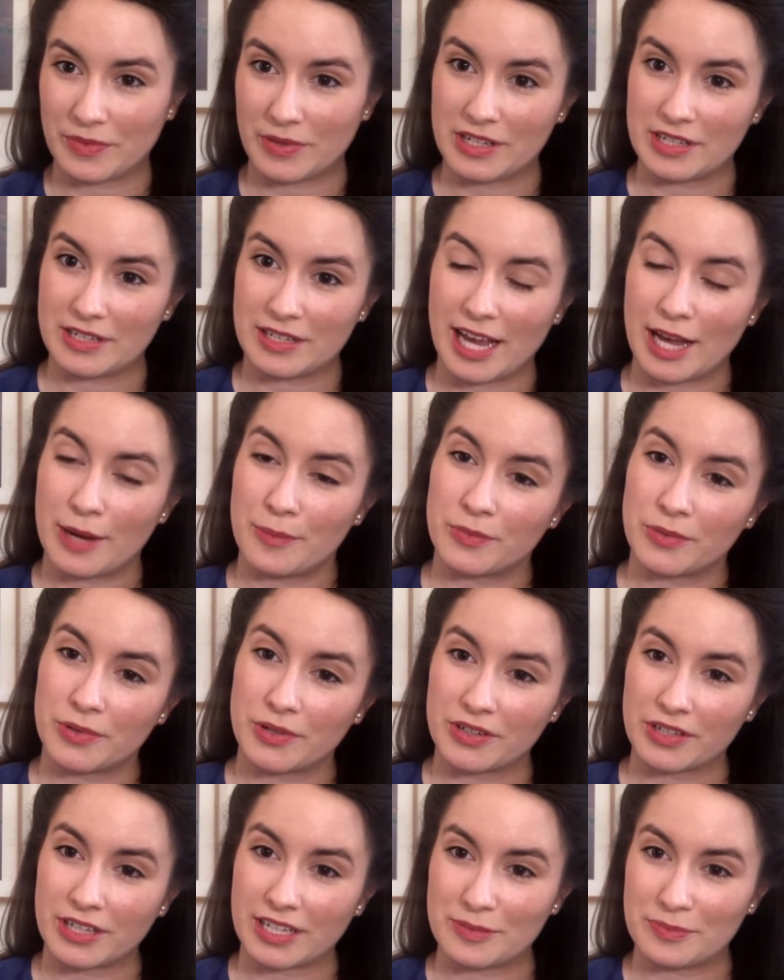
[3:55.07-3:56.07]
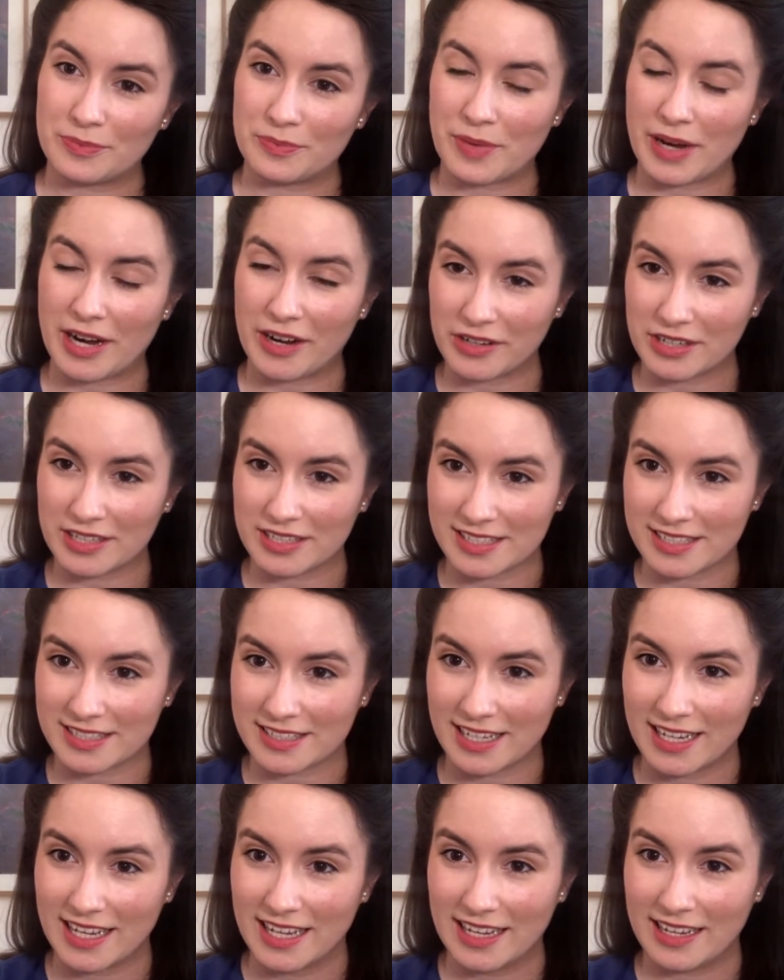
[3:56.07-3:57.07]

in Hamburg and Paris